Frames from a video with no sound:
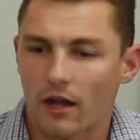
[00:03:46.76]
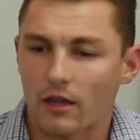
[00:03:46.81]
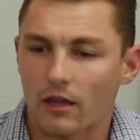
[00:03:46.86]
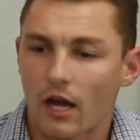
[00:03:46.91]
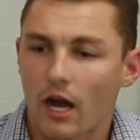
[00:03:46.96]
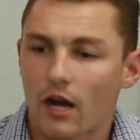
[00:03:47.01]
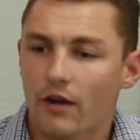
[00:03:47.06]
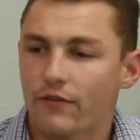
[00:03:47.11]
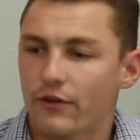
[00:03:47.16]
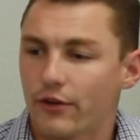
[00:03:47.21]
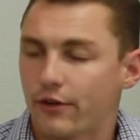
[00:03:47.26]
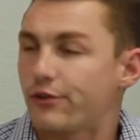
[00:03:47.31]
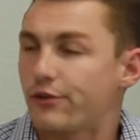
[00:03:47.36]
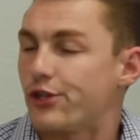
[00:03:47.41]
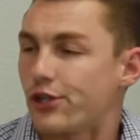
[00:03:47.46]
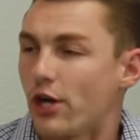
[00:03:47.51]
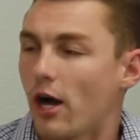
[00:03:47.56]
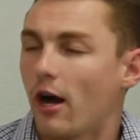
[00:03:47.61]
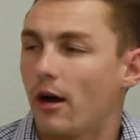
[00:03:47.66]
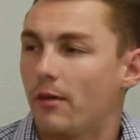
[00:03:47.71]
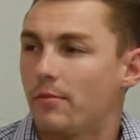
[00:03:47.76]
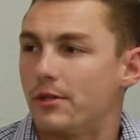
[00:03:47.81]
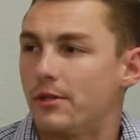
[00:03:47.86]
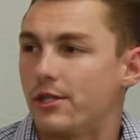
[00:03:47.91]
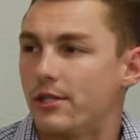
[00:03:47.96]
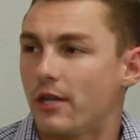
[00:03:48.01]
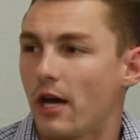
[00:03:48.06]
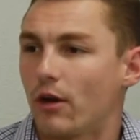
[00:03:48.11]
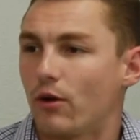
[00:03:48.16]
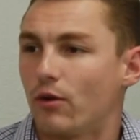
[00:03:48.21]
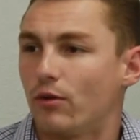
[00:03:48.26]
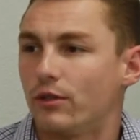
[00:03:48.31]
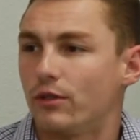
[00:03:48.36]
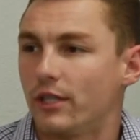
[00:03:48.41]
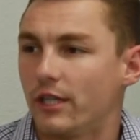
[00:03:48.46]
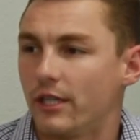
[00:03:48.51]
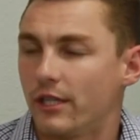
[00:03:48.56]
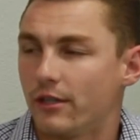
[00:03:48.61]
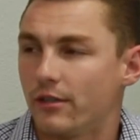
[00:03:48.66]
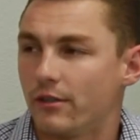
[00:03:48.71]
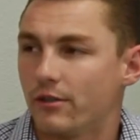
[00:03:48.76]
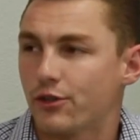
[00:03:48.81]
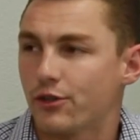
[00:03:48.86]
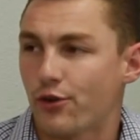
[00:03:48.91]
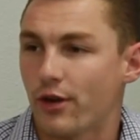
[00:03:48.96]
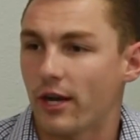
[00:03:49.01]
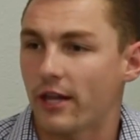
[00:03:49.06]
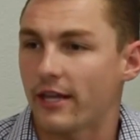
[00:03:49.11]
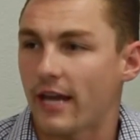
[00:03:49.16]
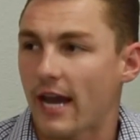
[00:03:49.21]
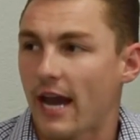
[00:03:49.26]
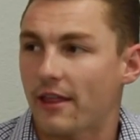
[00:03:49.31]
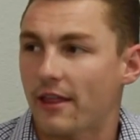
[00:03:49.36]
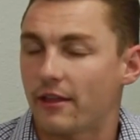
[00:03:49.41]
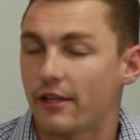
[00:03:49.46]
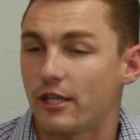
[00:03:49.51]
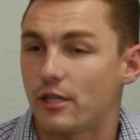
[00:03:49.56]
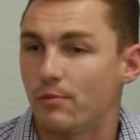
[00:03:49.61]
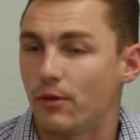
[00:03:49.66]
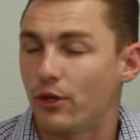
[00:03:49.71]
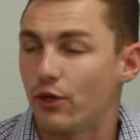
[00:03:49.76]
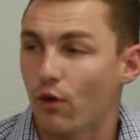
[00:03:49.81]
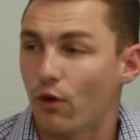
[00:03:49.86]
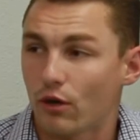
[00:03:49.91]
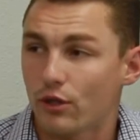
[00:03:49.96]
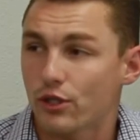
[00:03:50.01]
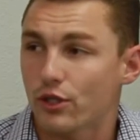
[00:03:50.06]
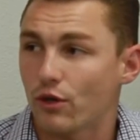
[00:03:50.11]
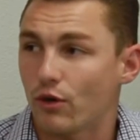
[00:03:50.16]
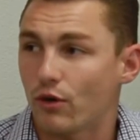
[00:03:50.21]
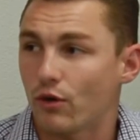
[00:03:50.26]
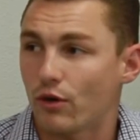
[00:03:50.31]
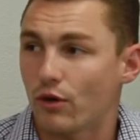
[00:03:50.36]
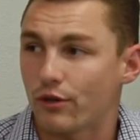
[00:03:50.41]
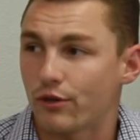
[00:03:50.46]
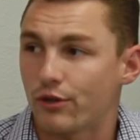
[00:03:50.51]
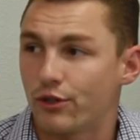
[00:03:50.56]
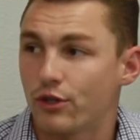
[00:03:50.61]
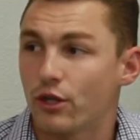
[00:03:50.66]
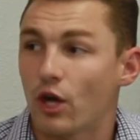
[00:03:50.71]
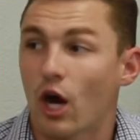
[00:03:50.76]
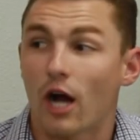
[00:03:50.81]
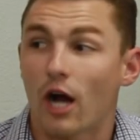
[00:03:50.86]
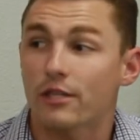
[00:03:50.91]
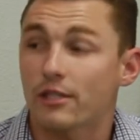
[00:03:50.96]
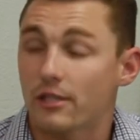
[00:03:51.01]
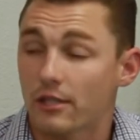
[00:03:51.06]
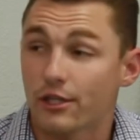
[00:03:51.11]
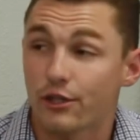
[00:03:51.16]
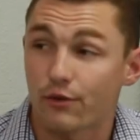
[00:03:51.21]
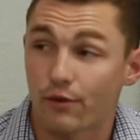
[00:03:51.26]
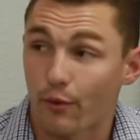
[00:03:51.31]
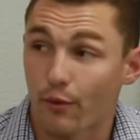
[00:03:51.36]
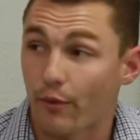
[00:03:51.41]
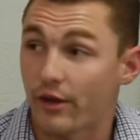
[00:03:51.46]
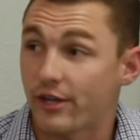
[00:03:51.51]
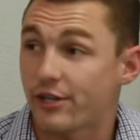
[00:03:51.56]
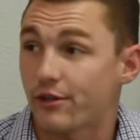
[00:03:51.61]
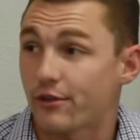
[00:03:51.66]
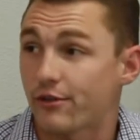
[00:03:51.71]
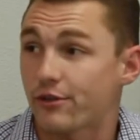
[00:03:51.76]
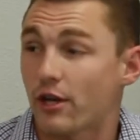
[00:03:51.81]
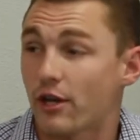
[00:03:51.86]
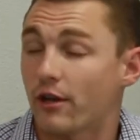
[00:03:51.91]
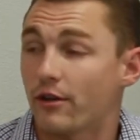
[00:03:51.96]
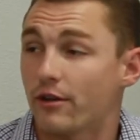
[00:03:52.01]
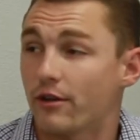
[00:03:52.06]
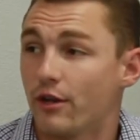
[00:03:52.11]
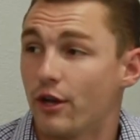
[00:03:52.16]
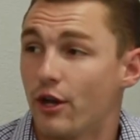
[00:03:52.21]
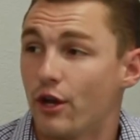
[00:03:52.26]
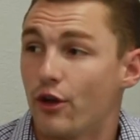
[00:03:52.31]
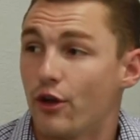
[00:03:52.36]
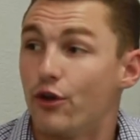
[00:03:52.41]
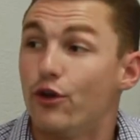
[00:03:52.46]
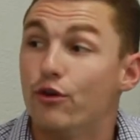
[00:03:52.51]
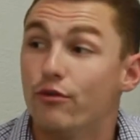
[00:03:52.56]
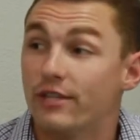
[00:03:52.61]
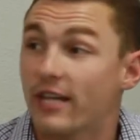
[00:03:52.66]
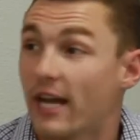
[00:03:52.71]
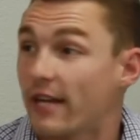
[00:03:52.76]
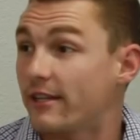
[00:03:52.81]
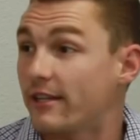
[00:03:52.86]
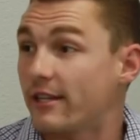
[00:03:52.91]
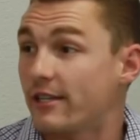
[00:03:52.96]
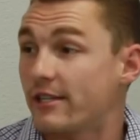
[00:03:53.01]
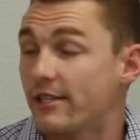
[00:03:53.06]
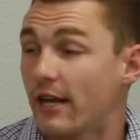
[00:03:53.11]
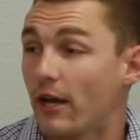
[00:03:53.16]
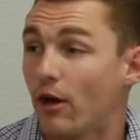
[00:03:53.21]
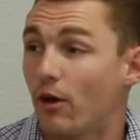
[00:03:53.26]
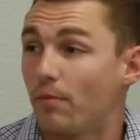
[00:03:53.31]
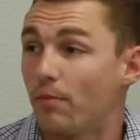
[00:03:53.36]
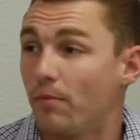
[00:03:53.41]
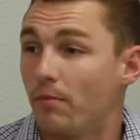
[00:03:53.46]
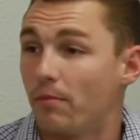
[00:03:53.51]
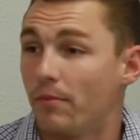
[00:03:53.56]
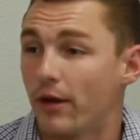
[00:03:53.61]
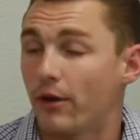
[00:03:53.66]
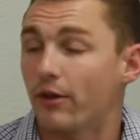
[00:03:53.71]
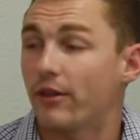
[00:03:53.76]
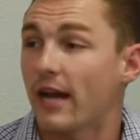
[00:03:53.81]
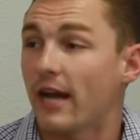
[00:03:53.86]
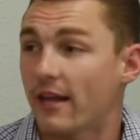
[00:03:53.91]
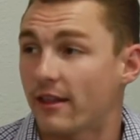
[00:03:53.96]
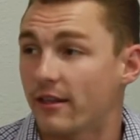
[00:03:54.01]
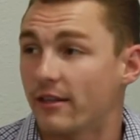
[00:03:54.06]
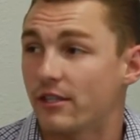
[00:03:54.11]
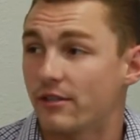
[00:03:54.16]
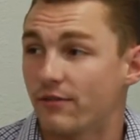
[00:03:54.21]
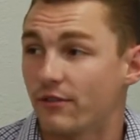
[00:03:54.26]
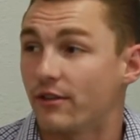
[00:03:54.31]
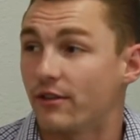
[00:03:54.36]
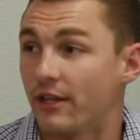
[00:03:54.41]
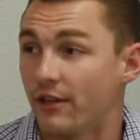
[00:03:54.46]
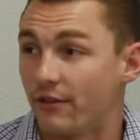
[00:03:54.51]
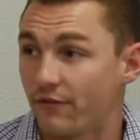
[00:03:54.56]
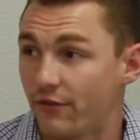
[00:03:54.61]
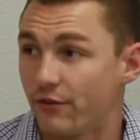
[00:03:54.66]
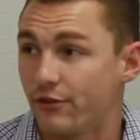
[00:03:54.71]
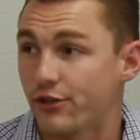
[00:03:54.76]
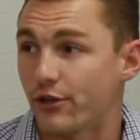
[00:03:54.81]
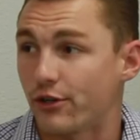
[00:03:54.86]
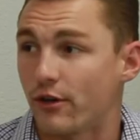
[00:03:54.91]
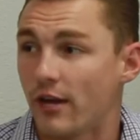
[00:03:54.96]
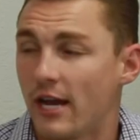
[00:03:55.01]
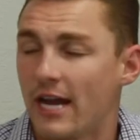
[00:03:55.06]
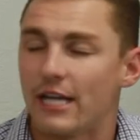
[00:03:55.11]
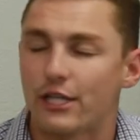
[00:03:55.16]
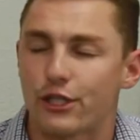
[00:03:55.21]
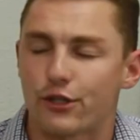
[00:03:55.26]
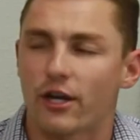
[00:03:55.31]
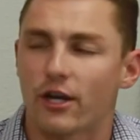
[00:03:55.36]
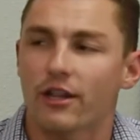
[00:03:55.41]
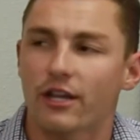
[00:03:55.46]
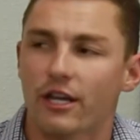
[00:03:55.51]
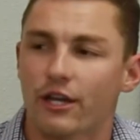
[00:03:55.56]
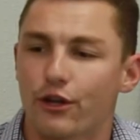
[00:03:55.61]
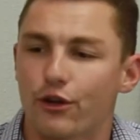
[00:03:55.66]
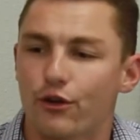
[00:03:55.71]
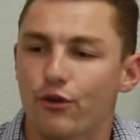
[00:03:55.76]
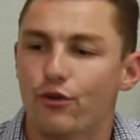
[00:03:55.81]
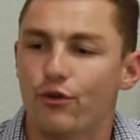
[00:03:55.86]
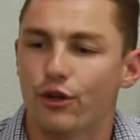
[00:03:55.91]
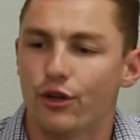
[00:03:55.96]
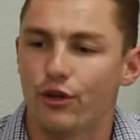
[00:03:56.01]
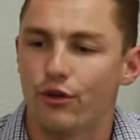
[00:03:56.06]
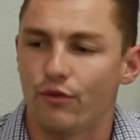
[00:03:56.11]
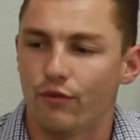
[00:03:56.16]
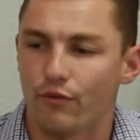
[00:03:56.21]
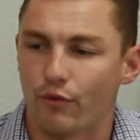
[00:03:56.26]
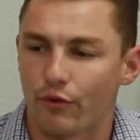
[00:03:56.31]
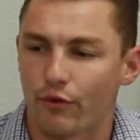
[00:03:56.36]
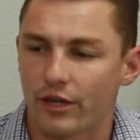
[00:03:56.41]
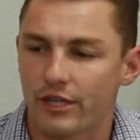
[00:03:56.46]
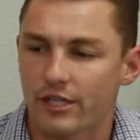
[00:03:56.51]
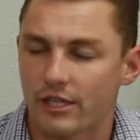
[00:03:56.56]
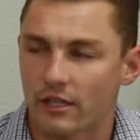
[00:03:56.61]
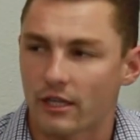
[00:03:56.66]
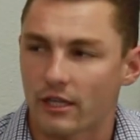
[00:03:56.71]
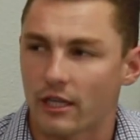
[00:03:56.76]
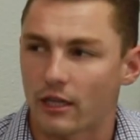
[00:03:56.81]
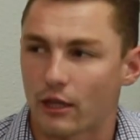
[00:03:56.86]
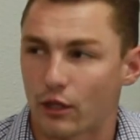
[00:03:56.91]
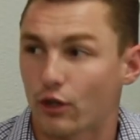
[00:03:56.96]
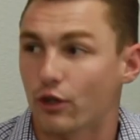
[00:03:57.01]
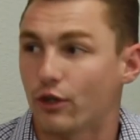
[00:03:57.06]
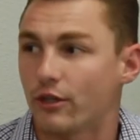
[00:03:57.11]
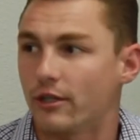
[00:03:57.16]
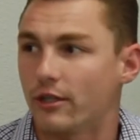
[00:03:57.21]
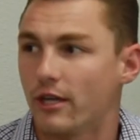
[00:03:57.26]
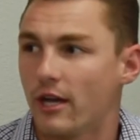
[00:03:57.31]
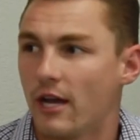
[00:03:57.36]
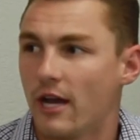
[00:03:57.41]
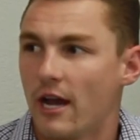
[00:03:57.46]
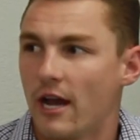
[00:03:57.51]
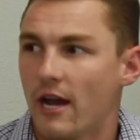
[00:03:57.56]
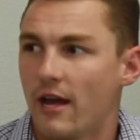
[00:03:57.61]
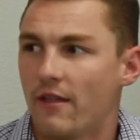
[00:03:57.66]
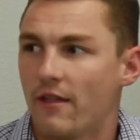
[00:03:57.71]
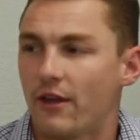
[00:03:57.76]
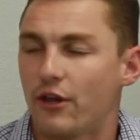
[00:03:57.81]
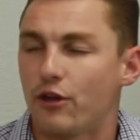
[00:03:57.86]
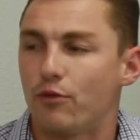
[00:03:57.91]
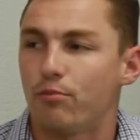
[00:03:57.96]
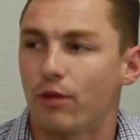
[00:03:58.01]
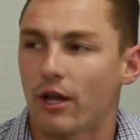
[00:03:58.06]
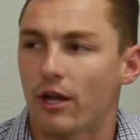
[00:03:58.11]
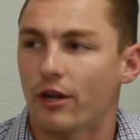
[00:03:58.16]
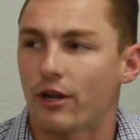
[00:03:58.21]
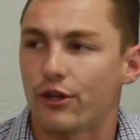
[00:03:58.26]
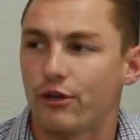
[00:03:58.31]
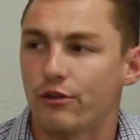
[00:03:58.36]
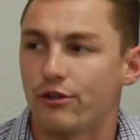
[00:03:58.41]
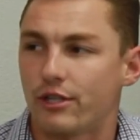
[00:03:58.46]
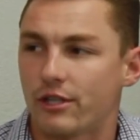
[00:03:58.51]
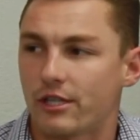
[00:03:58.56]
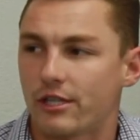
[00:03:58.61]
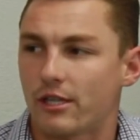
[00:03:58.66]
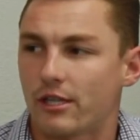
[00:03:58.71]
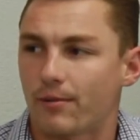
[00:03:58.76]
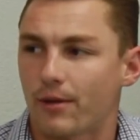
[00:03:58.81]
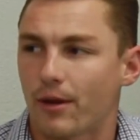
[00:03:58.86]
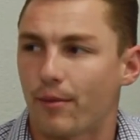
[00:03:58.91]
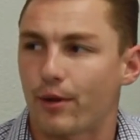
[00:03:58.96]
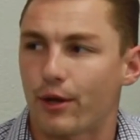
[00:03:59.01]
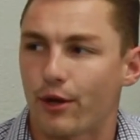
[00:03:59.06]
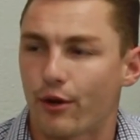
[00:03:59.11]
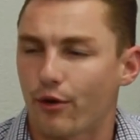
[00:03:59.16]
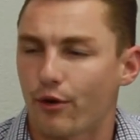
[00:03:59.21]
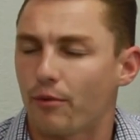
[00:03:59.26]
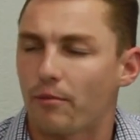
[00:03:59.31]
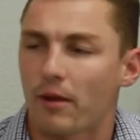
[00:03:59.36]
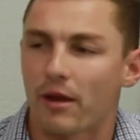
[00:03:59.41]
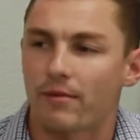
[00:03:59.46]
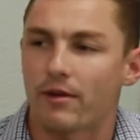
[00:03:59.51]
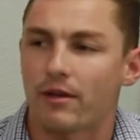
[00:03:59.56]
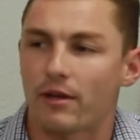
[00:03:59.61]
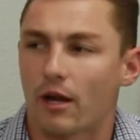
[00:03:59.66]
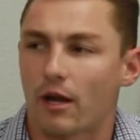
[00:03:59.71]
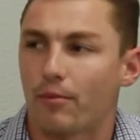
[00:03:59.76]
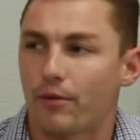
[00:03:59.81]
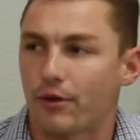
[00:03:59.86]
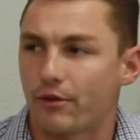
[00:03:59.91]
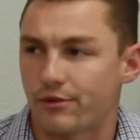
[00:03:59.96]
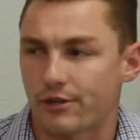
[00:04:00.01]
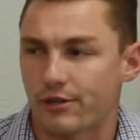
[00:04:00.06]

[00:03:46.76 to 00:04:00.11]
lot of your job is not only treating the athletes, but you also are constantly doing research on new techniques to help better the athletes in the future. Is there anything new that you've recently learned that you plan on using this upcoming year, or maybe a couple years